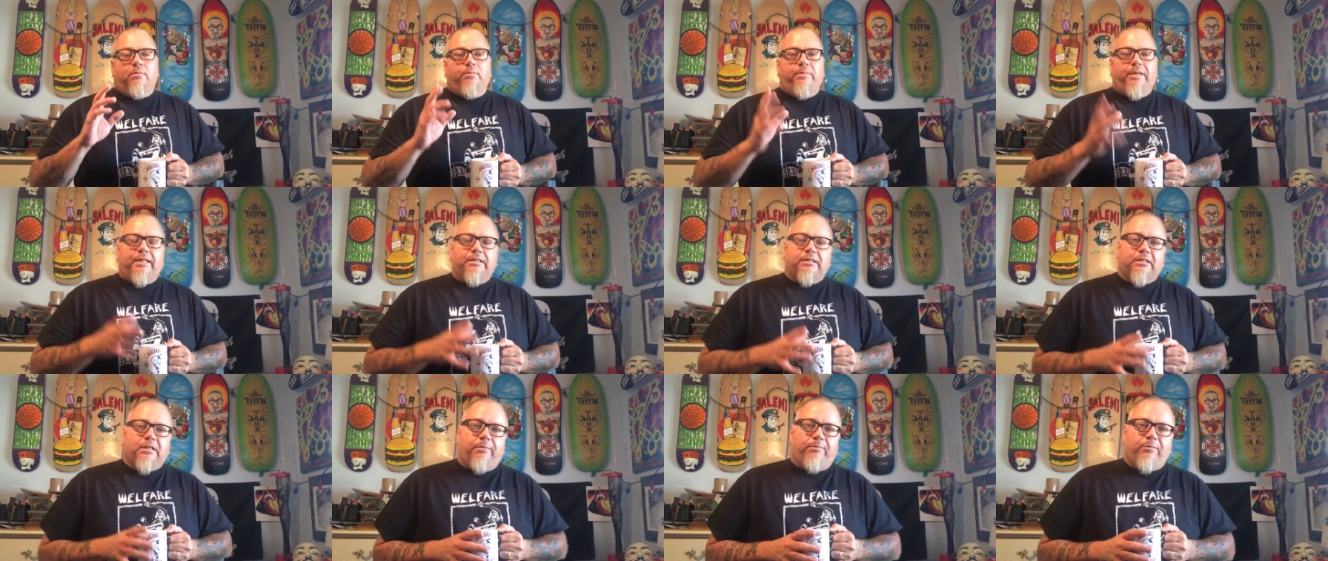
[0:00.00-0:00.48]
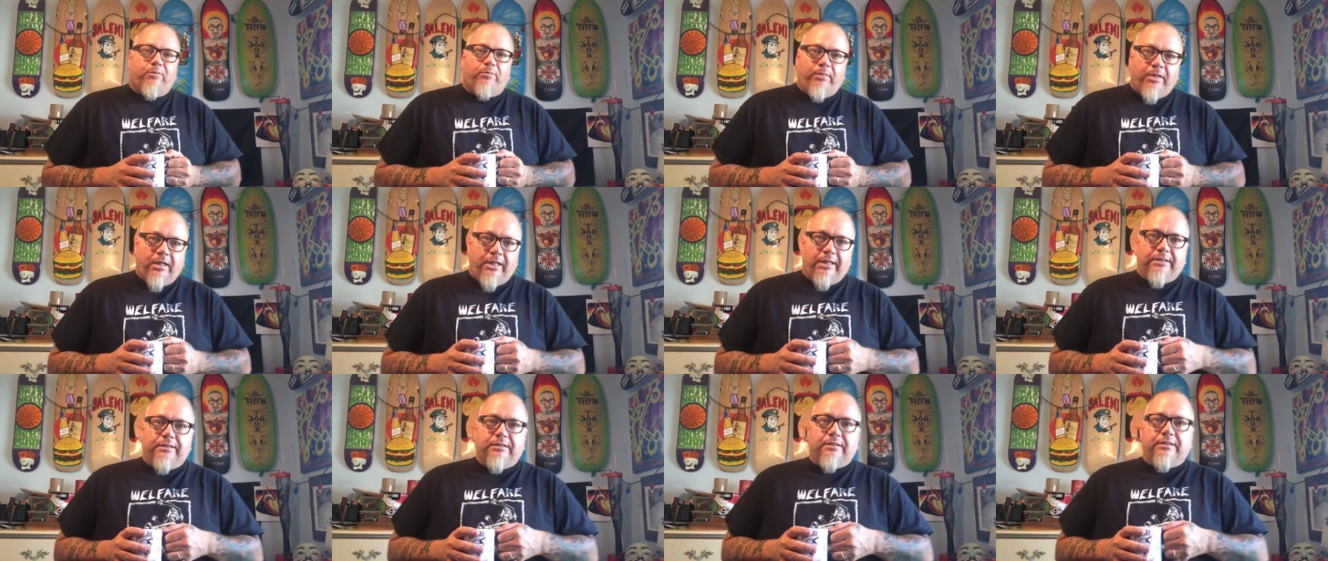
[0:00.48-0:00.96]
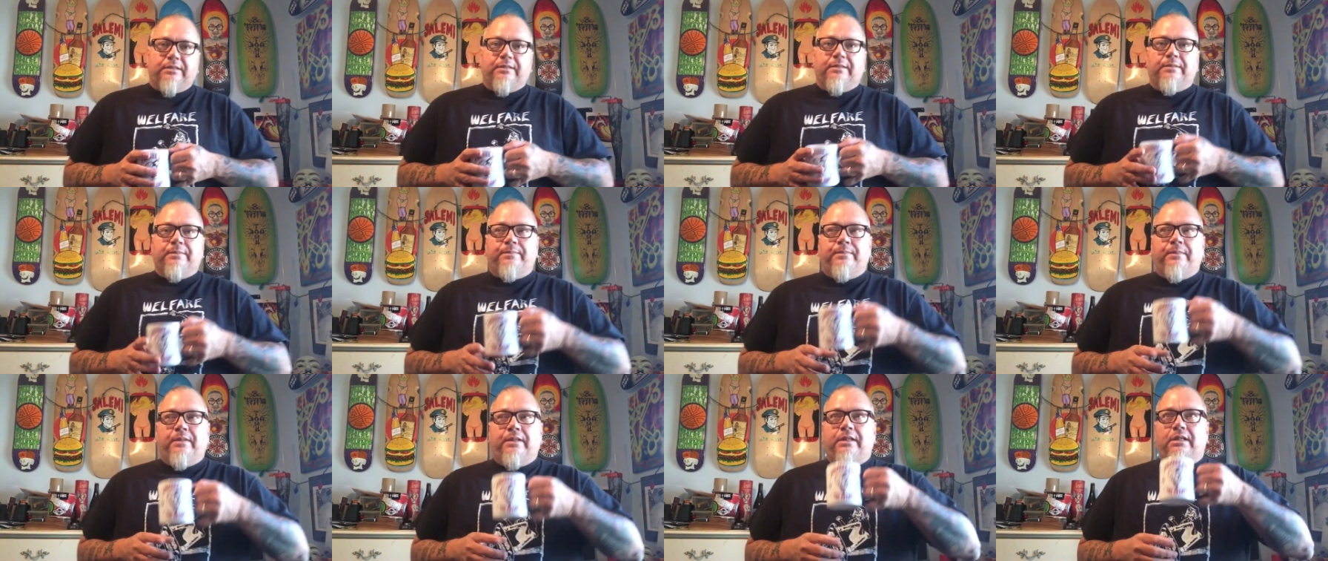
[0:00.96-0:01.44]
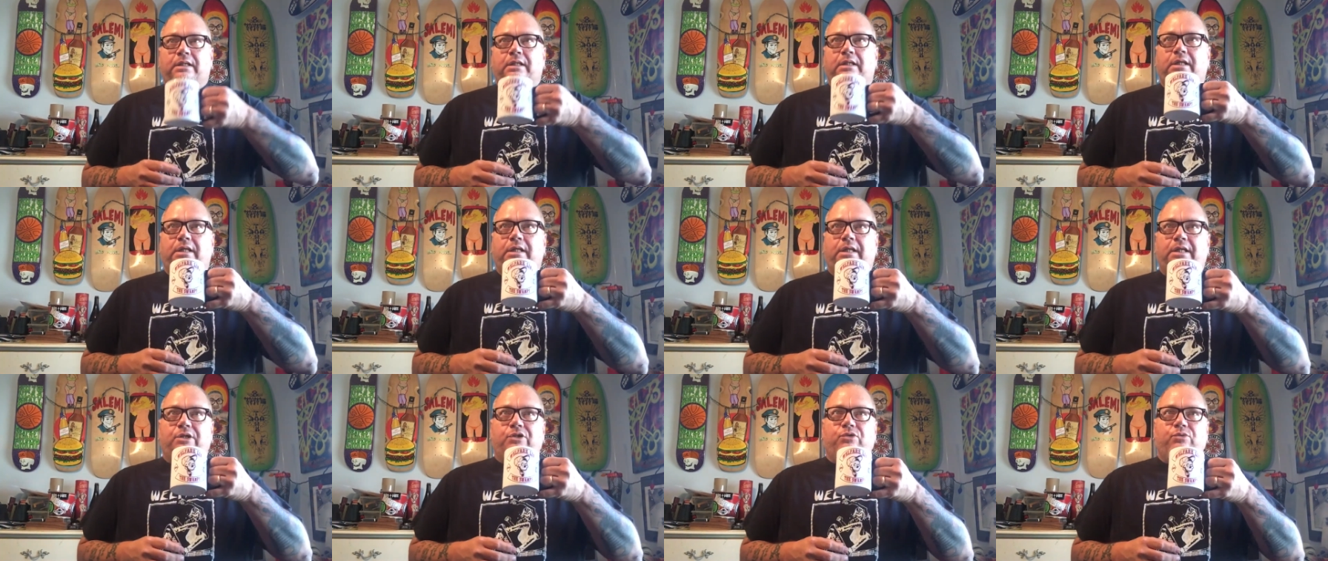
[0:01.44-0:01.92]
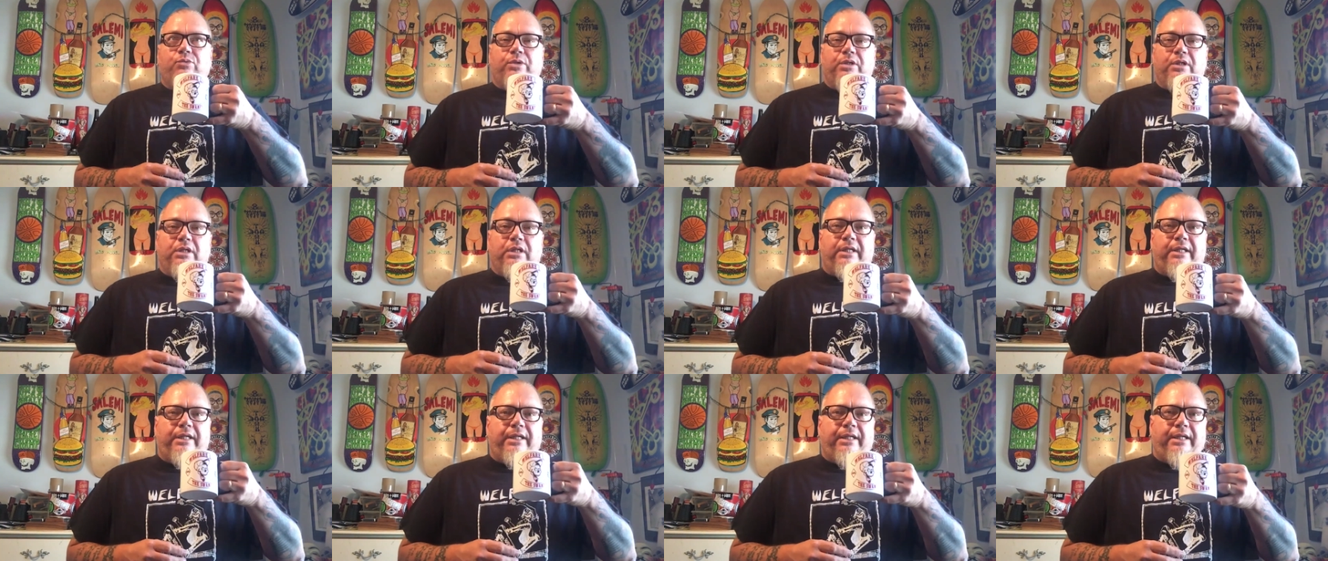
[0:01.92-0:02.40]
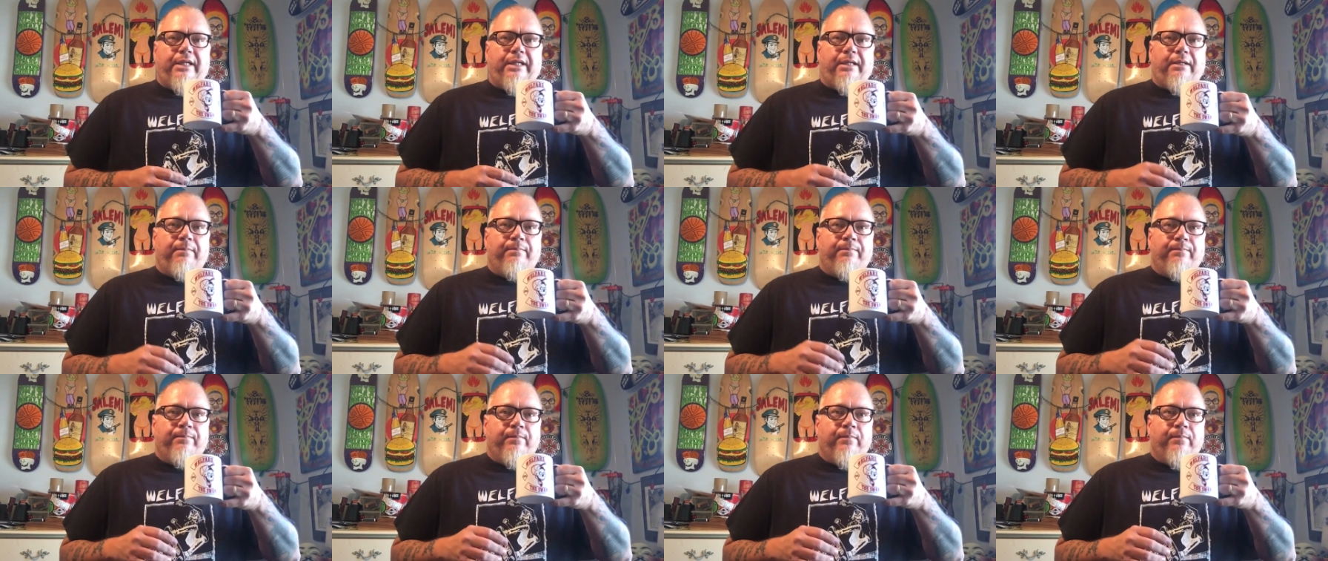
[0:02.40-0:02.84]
past couple months, he's really,